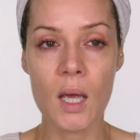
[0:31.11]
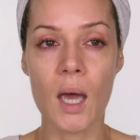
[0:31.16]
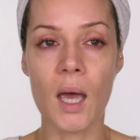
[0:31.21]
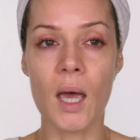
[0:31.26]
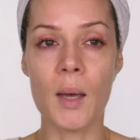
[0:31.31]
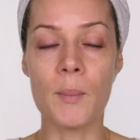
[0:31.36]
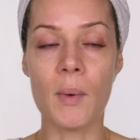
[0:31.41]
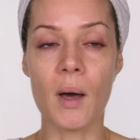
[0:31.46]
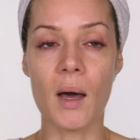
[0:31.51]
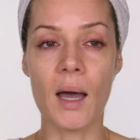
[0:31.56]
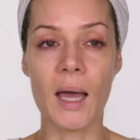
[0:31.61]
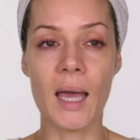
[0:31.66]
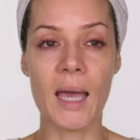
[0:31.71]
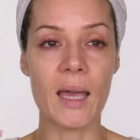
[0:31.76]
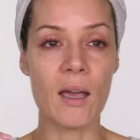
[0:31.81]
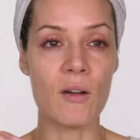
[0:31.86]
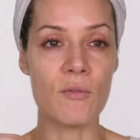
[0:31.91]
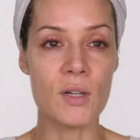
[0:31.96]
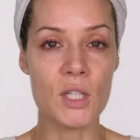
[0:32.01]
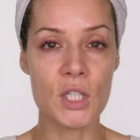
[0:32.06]

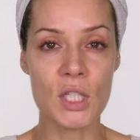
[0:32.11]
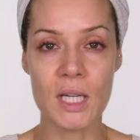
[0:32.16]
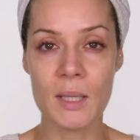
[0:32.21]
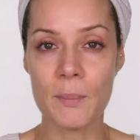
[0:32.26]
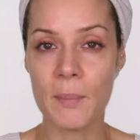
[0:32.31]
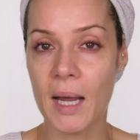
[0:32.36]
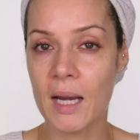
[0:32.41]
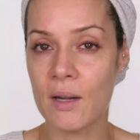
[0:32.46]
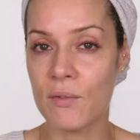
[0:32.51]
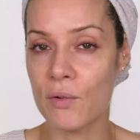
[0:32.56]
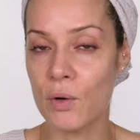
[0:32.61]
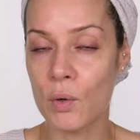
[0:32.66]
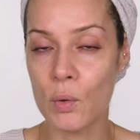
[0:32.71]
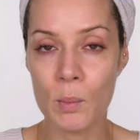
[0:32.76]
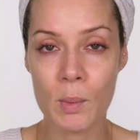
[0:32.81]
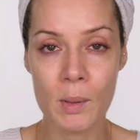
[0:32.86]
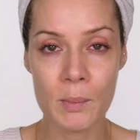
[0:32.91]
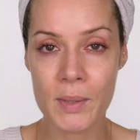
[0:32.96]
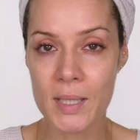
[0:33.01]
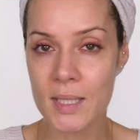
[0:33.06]
I originally paid for it
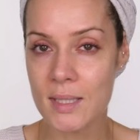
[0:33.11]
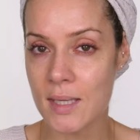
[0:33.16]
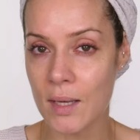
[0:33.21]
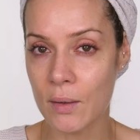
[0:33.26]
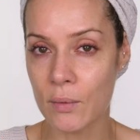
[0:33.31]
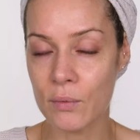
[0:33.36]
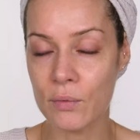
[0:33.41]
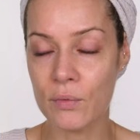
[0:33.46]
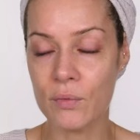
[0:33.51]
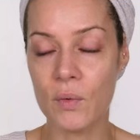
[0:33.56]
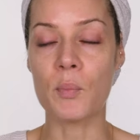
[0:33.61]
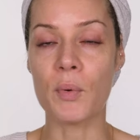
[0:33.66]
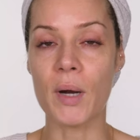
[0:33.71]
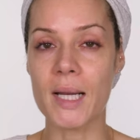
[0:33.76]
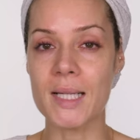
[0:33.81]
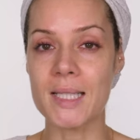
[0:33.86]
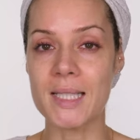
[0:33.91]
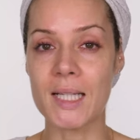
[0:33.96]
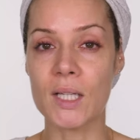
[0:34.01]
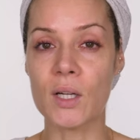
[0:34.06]
all by myself. The
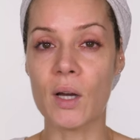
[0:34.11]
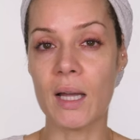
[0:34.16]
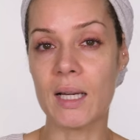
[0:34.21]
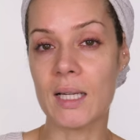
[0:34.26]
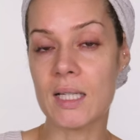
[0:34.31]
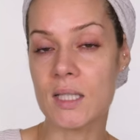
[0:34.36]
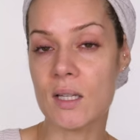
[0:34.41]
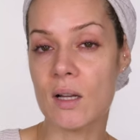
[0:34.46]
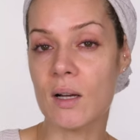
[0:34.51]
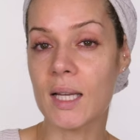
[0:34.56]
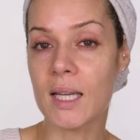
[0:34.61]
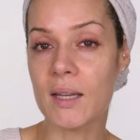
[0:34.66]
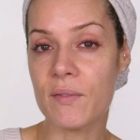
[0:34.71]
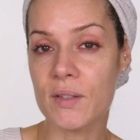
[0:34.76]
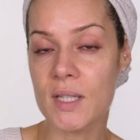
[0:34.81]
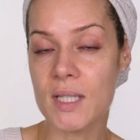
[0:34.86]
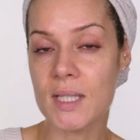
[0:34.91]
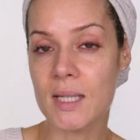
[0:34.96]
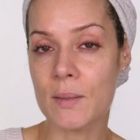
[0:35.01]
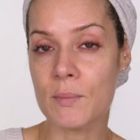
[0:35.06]
brand did kindly start
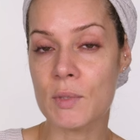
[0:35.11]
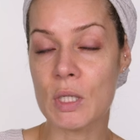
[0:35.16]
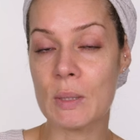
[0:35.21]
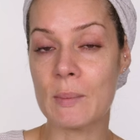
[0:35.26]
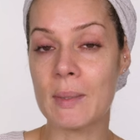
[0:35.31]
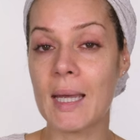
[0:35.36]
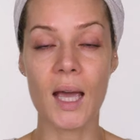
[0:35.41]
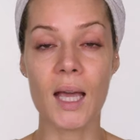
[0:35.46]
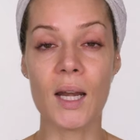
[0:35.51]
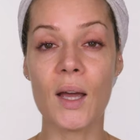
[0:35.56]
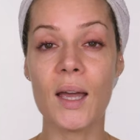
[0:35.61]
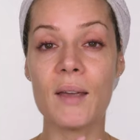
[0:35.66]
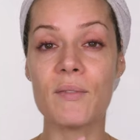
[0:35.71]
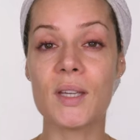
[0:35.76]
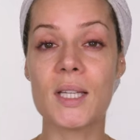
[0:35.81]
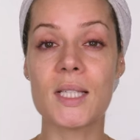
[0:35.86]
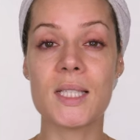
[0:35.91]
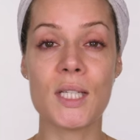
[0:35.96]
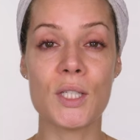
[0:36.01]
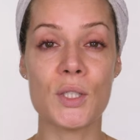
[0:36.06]
gifting some to me, and I have
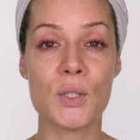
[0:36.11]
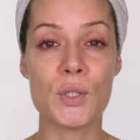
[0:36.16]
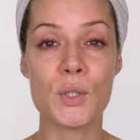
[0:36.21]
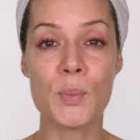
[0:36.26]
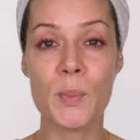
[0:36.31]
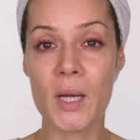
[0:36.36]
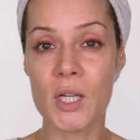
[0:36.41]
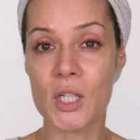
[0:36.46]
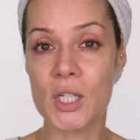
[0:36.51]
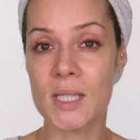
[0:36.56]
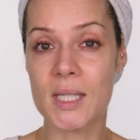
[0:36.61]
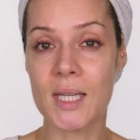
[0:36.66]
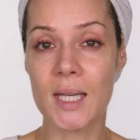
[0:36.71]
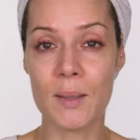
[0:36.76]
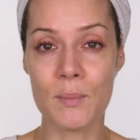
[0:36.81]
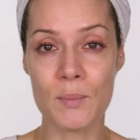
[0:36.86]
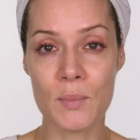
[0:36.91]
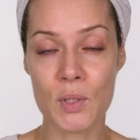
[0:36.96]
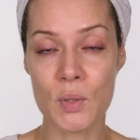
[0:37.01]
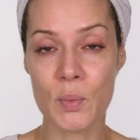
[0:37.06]
continued to purchase it
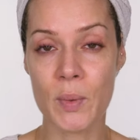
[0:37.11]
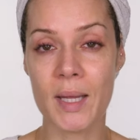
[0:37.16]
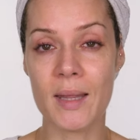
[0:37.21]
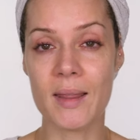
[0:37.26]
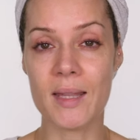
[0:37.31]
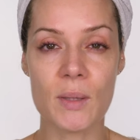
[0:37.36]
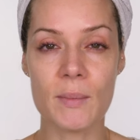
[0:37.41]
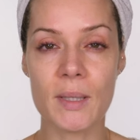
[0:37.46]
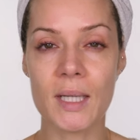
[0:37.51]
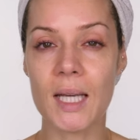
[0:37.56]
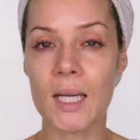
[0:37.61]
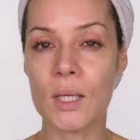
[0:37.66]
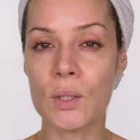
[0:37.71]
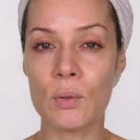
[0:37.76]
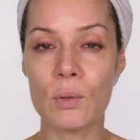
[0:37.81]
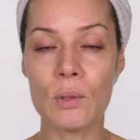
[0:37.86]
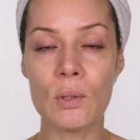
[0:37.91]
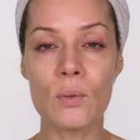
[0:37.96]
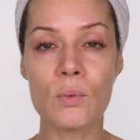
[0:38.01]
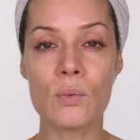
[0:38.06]
in between time they get a
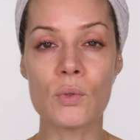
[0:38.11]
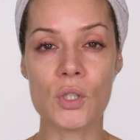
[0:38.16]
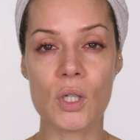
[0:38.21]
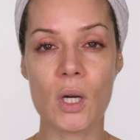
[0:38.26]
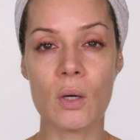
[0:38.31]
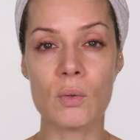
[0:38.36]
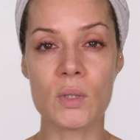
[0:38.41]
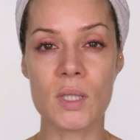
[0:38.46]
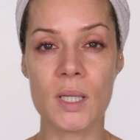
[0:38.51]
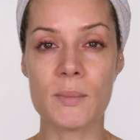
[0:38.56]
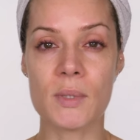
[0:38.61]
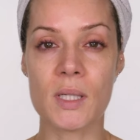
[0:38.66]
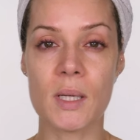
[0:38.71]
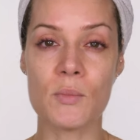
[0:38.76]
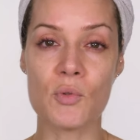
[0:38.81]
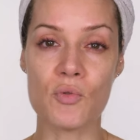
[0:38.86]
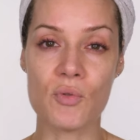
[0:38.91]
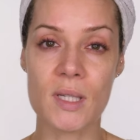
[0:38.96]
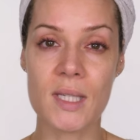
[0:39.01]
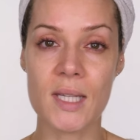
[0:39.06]
new launch. I will
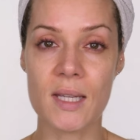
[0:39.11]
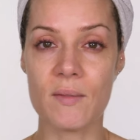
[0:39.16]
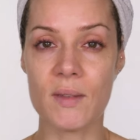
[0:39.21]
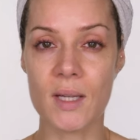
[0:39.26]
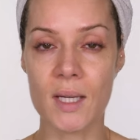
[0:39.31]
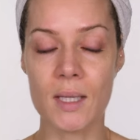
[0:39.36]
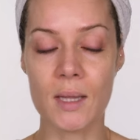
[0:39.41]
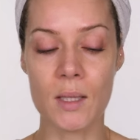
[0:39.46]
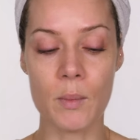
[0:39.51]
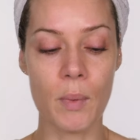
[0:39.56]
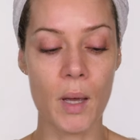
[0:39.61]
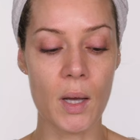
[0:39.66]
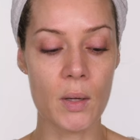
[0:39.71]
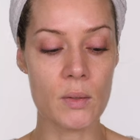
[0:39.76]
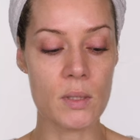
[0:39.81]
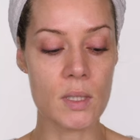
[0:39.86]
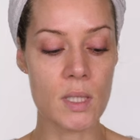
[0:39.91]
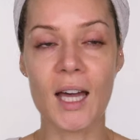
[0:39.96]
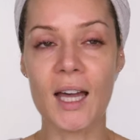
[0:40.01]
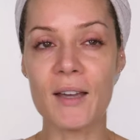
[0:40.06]
sometimes receive that in the
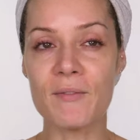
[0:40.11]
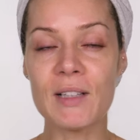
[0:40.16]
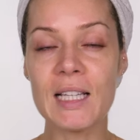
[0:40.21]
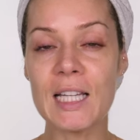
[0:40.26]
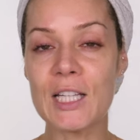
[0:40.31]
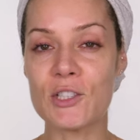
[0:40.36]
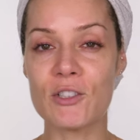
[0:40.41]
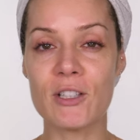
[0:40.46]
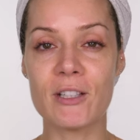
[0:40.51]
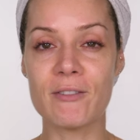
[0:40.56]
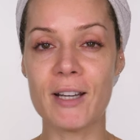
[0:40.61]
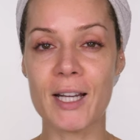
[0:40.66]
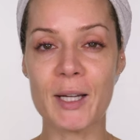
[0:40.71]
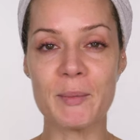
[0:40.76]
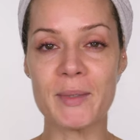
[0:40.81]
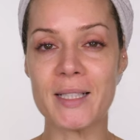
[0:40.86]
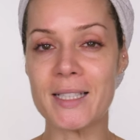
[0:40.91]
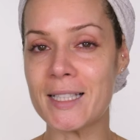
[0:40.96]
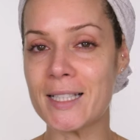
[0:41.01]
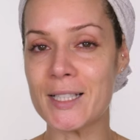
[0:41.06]
post. I've literally
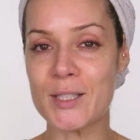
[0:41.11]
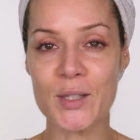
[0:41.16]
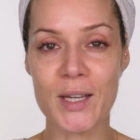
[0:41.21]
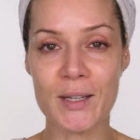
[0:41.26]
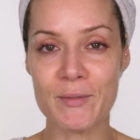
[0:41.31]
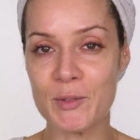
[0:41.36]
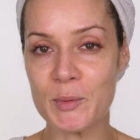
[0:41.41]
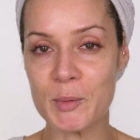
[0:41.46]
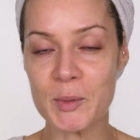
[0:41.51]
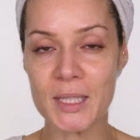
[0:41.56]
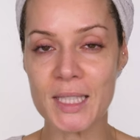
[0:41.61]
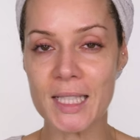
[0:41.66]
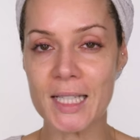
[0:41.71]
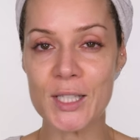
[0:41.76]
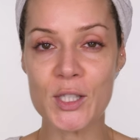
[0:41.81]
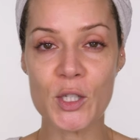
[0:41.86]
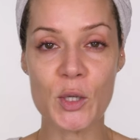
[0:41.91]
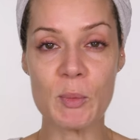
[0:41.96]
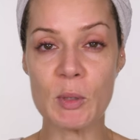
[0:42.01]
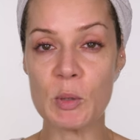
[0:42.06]
recommended it to
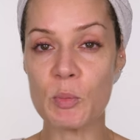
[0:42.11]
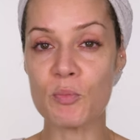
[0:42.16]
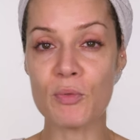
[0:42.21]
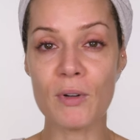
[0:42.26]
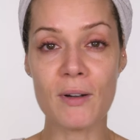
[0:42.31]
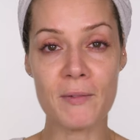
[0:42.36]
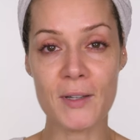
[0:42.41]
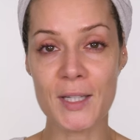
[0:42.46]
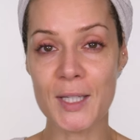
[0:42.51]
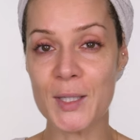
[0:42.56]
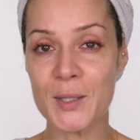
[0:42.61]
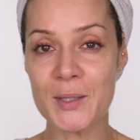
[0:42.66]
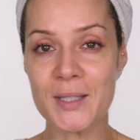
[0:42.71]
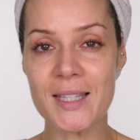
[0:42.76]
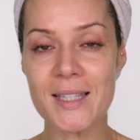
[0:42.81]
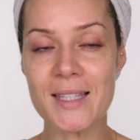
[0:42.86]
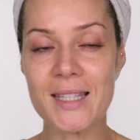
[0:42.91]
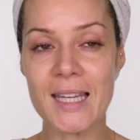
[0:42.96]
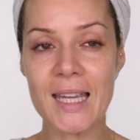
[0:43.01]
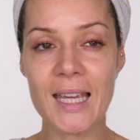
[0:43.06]
everybody. Tommy's brother
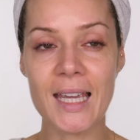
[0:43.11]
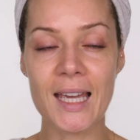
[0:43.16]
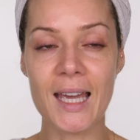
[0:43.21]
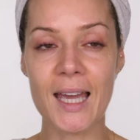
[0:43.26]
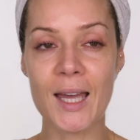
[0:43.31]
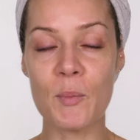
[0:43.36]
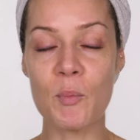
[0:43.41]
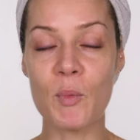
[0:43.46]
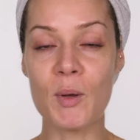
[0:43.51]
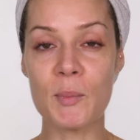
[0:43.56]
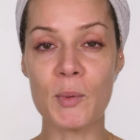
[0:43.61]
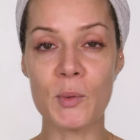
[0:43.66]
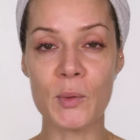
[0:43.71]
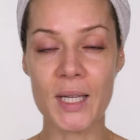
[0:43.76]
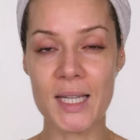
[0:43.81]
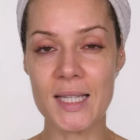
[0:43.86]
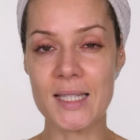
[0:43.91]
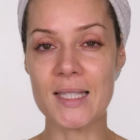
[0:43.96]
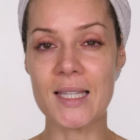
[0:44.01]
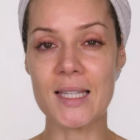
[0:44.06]
uses it, and we
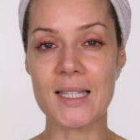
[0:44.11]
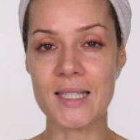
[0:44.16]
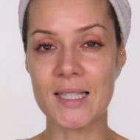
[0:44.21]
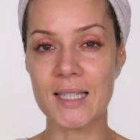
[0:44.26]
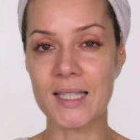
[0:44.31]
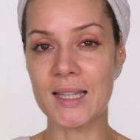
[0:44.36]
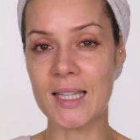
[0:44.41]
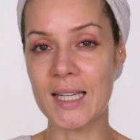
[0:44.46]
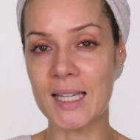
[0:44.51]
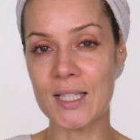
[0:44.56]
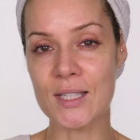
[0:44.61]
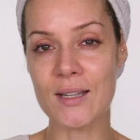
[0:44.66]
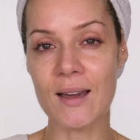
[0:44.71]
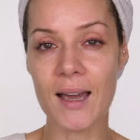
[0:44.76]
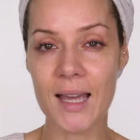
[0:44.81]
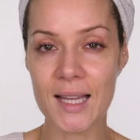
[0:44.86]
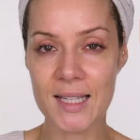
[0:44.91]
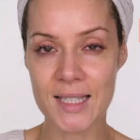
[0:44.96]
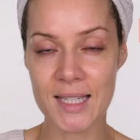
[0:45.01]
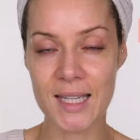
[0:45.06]
bought his sister the
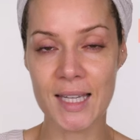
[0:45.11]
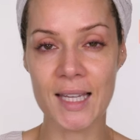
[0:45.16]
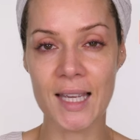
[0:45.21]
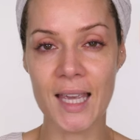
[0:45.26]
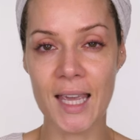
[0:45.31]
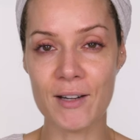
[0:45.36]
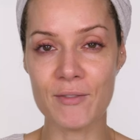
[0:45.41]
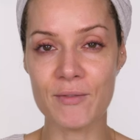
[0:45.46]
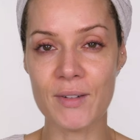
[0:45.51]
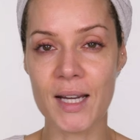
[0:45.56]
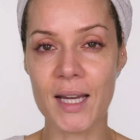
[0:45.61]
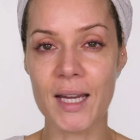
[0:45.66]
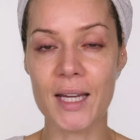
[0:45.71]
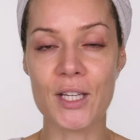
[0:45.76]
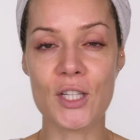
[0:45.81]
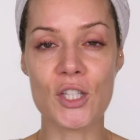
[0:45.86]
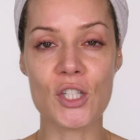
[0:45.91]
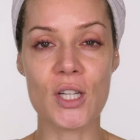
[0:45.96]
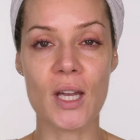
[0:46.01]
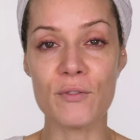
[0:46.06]
entire skincare
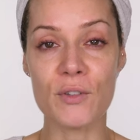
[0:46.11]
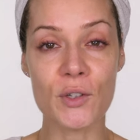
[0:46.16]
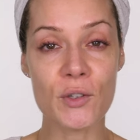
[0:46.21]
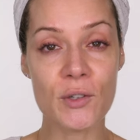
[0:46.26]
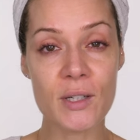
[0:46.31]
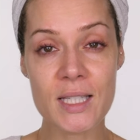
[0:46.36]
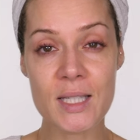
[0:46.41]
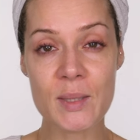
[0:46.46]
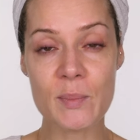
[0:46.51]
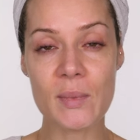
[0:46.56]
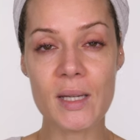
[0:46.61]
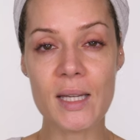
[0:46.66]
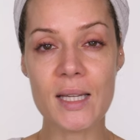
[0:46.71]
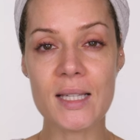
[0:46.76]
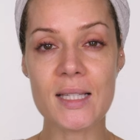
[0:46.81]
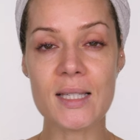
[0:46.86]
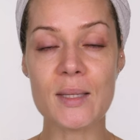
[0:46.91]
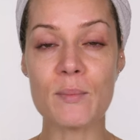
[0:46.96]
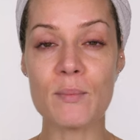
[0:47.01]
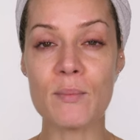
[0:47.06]
range for
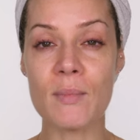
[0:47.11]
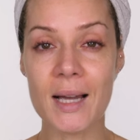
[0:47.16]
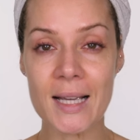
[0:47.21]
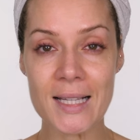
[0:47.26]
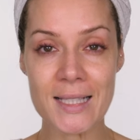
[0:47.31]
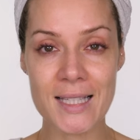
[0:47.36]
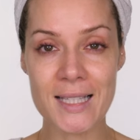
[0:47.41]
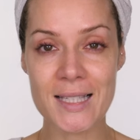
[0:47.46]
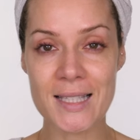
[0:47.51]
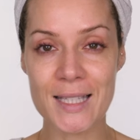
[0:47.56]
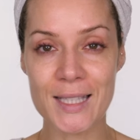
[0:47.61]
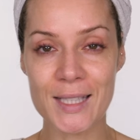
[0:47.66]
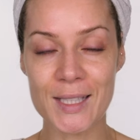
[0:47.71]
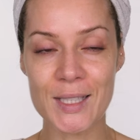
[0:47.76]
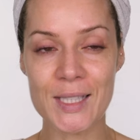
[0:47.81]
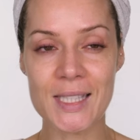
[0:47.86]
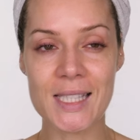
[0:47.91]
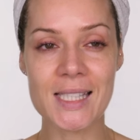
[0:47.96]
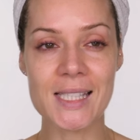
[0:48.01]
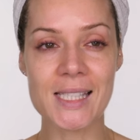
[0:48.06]
Christmas. My sister
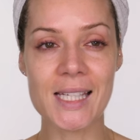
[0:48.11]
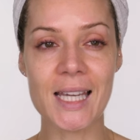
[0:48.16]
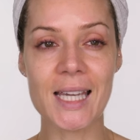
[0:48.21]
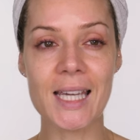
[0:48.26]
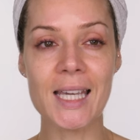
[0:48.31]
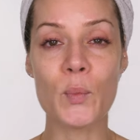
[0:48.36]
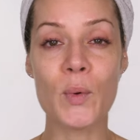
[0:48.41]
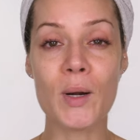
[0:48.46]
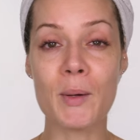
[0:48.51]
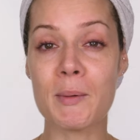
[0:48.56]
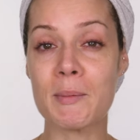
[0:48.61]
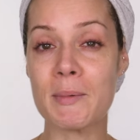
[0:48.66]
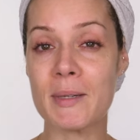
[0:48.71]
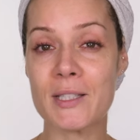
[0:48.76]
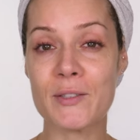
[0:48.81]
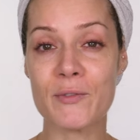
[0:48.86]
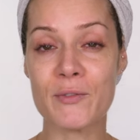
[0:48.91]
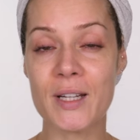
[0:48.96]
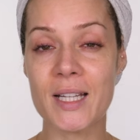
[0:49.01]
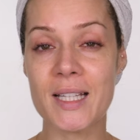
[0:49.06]
uses it. One of my
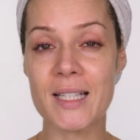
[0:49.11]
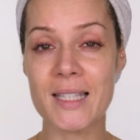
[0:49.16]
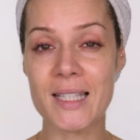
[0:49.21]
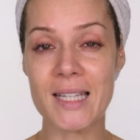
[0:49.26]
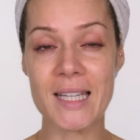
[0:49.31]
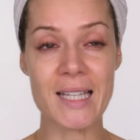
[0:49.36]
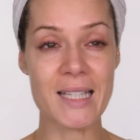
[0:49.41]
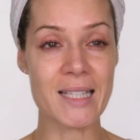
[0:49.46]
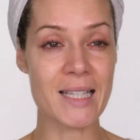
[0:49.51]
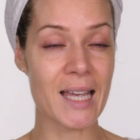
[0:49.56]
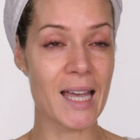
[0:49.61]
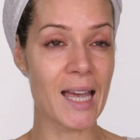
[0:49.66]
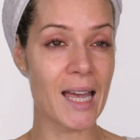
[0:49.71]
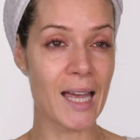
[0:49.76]
best friends is